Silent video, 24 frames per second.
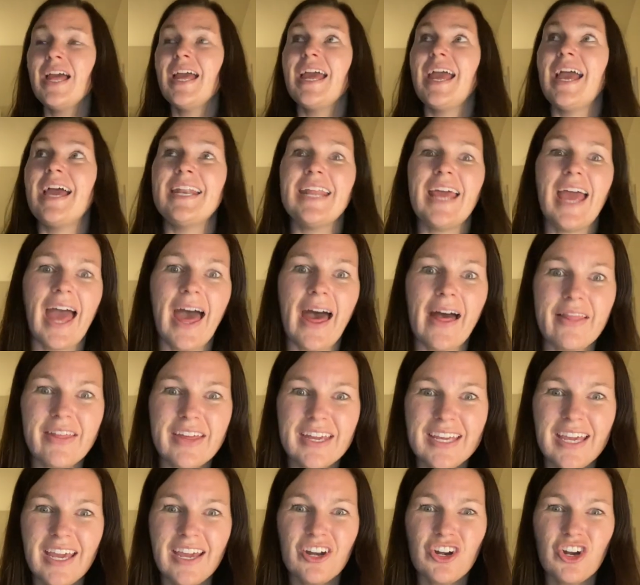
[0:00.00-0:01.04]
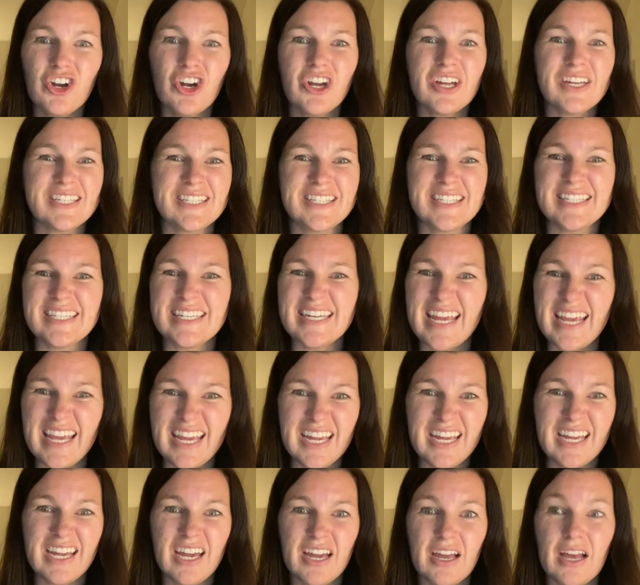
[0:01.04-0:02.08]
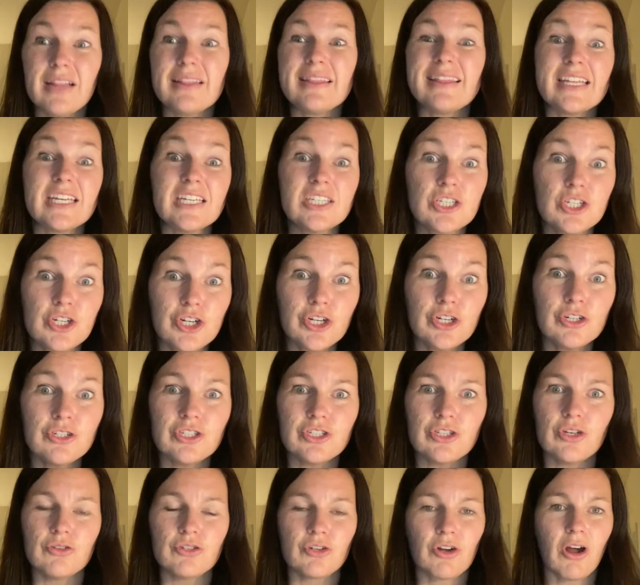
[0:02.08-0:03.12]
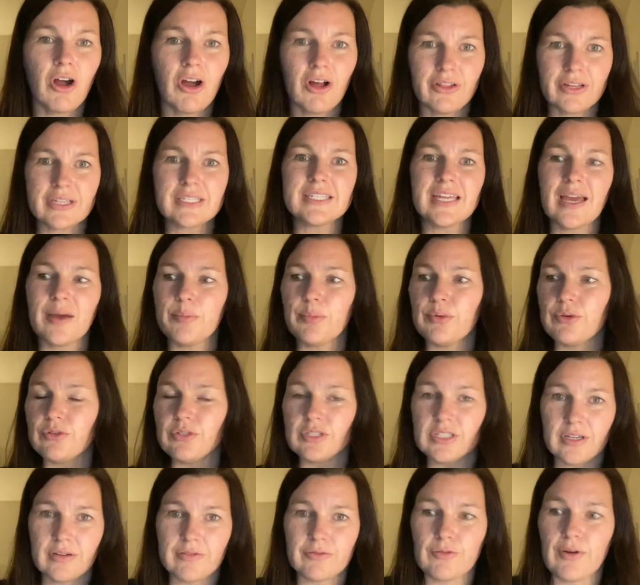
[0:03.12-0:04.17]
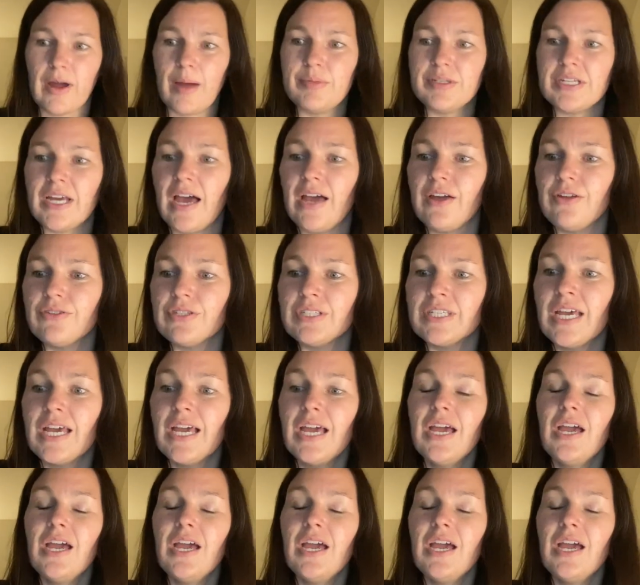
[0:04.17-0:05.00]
an alligator, a snake, lizards, those are all examples of reptiles.